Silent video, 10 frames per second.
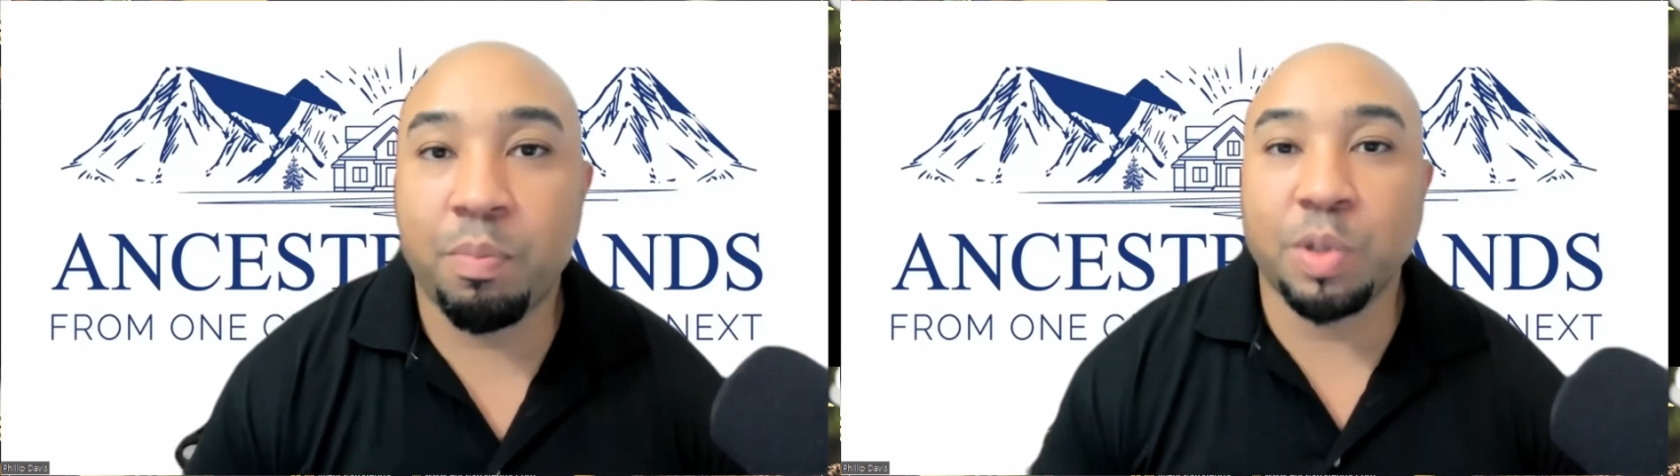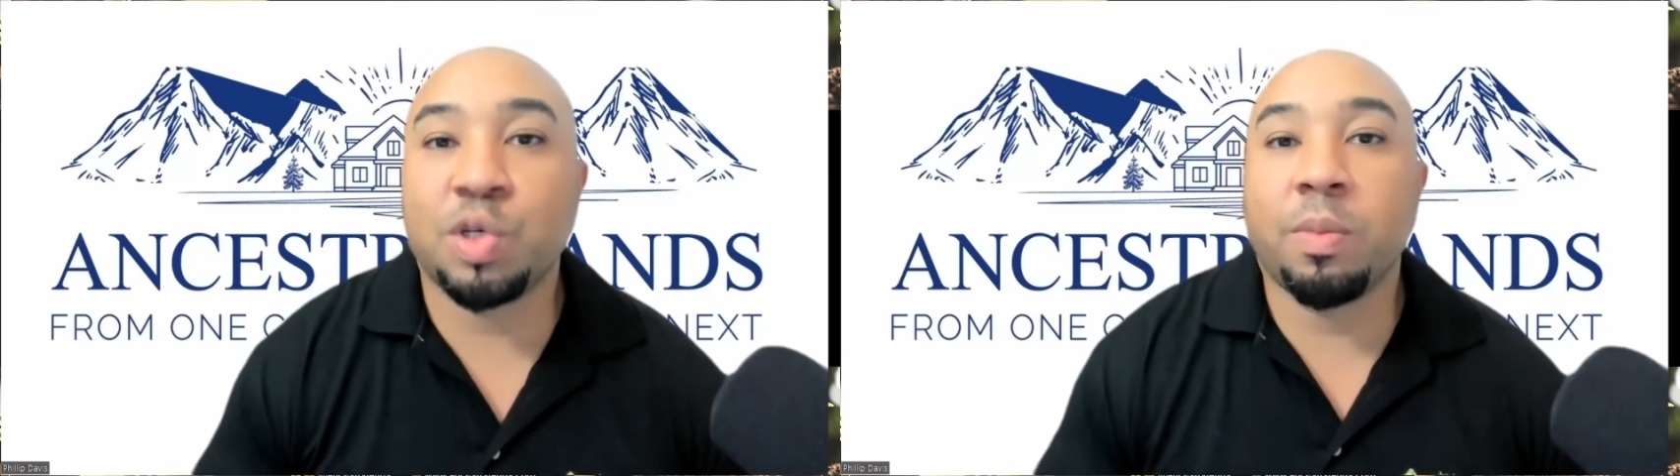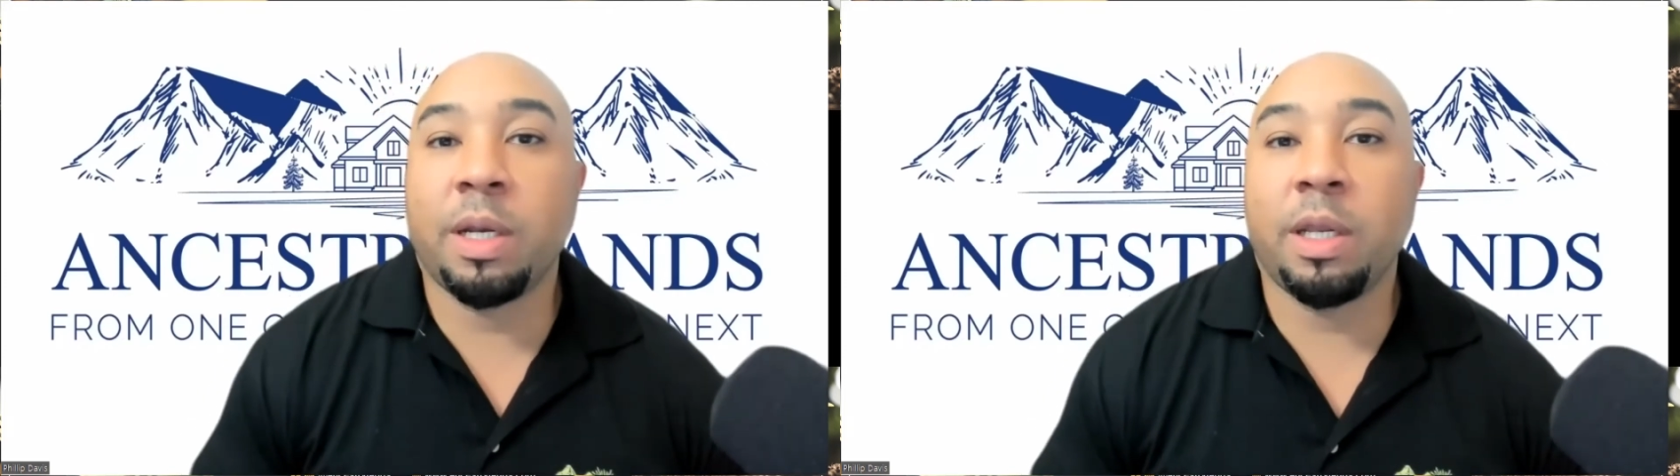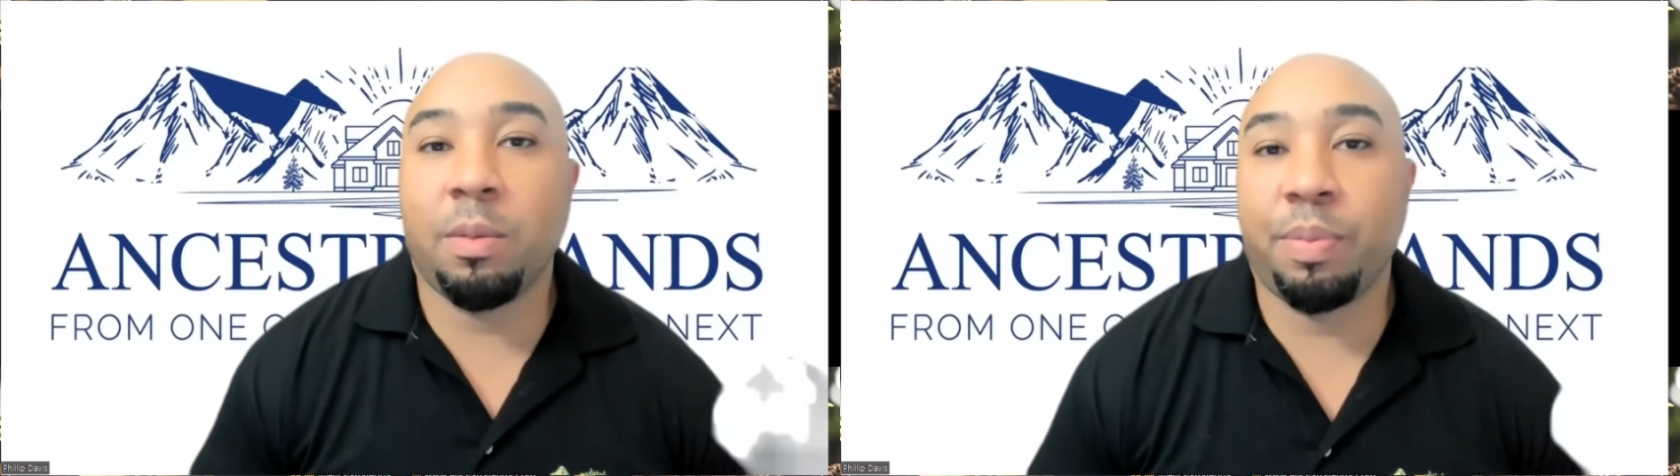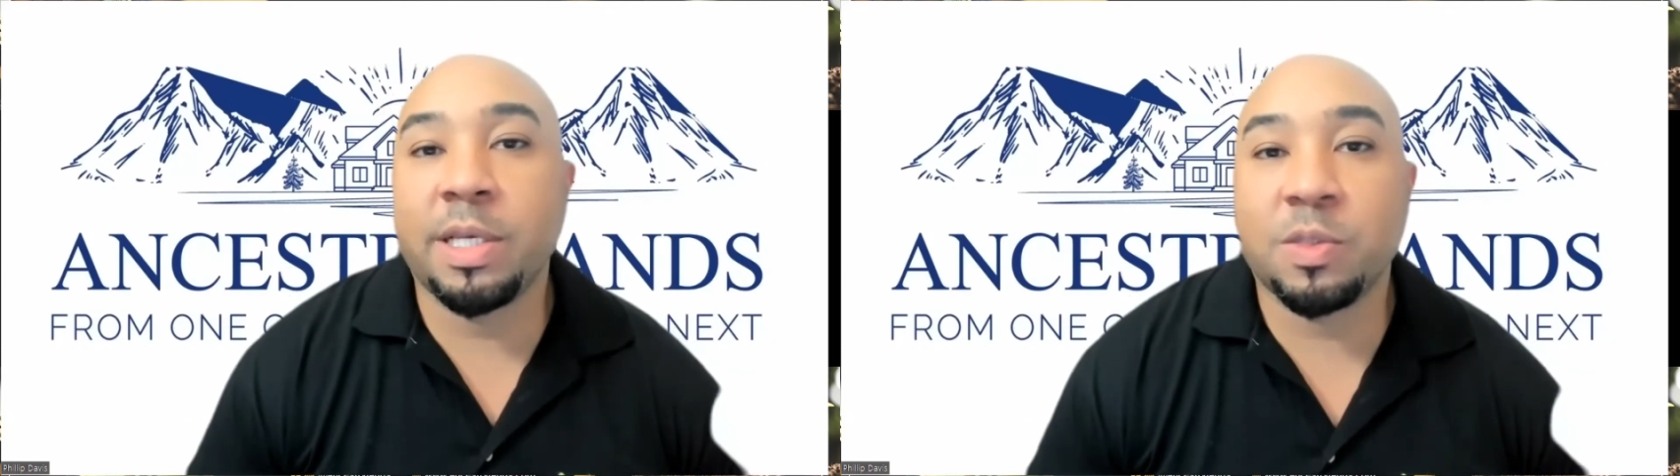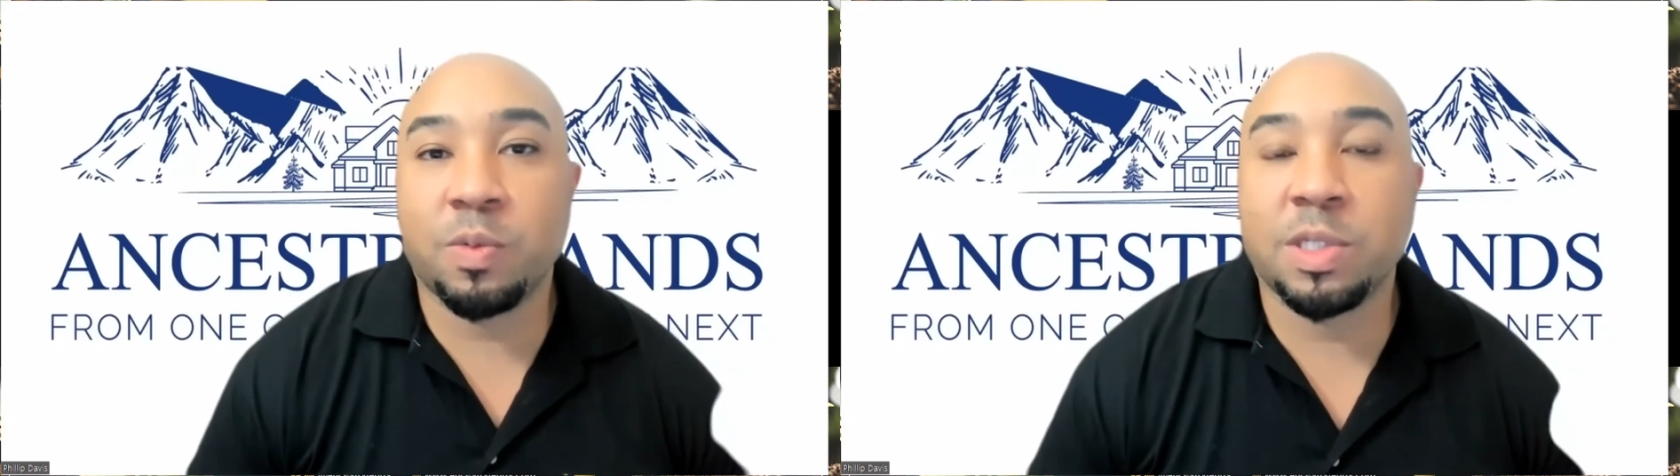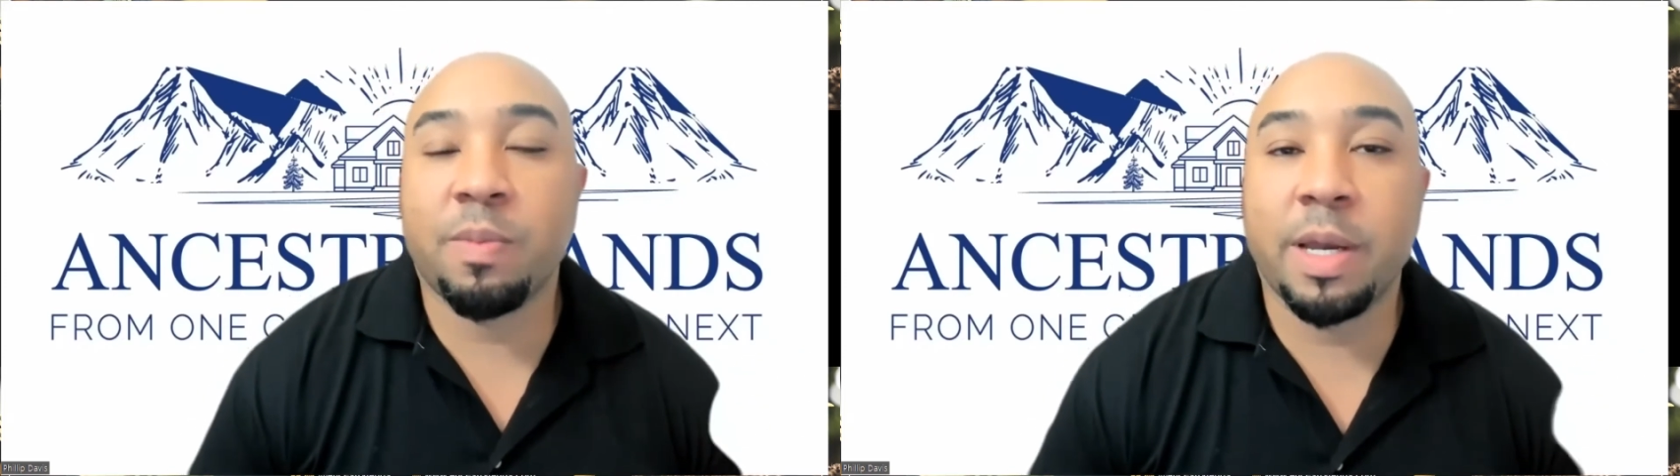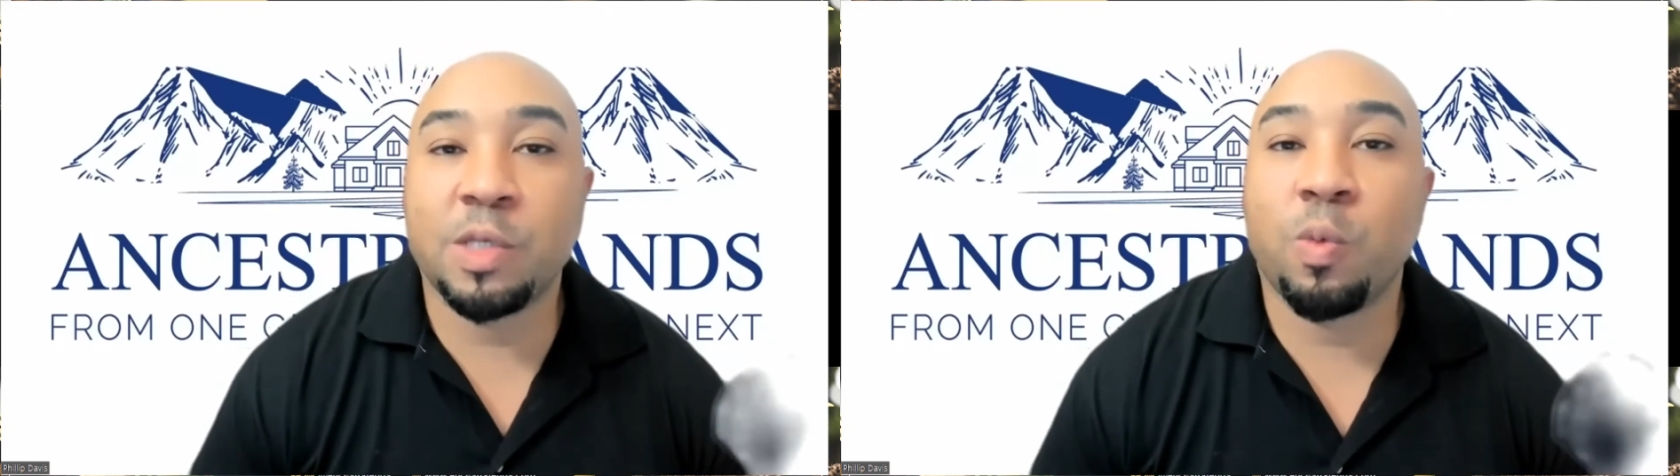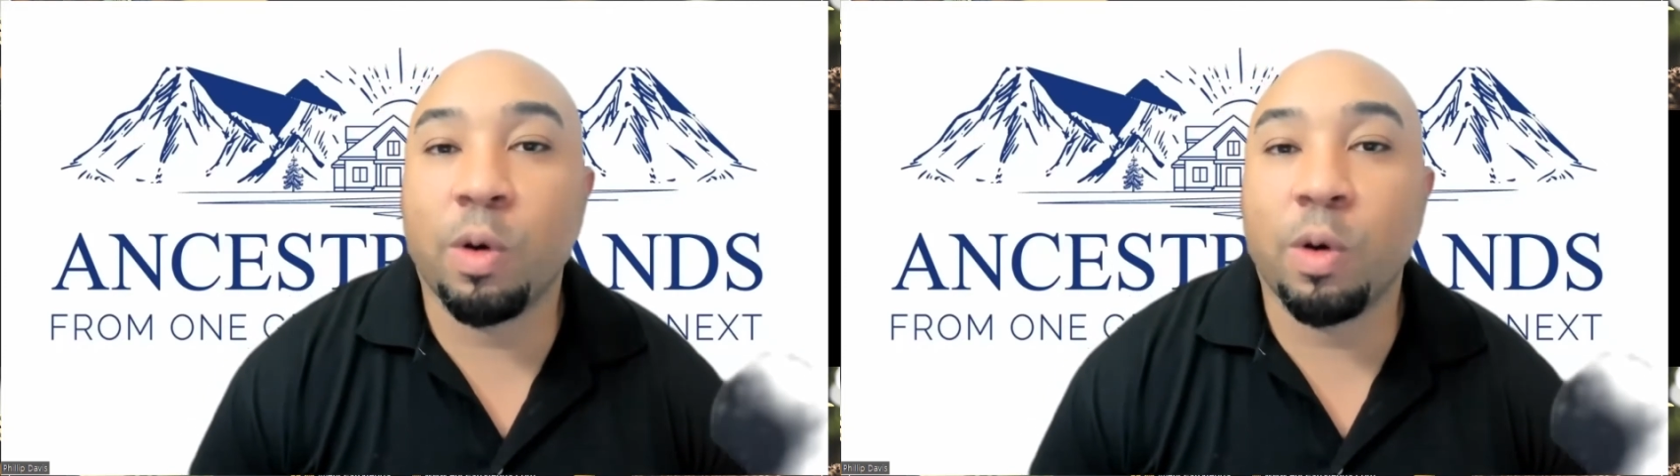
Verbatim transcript: put your money in a place where somebody's